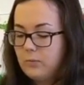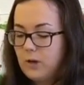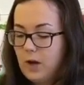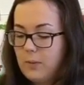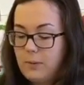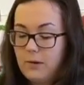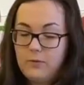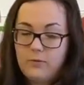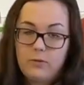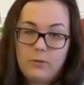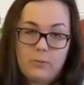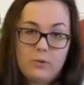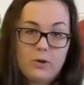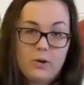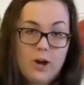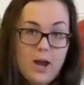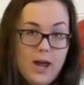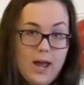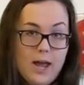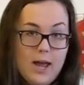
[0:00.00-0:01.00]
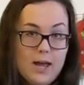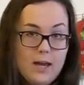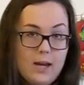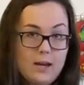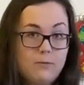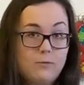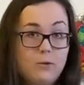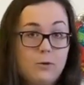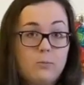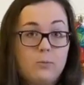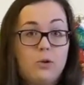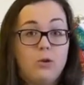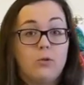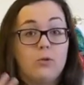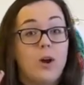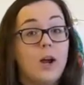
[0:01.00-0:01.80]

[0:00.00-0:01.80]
coming from your head and from your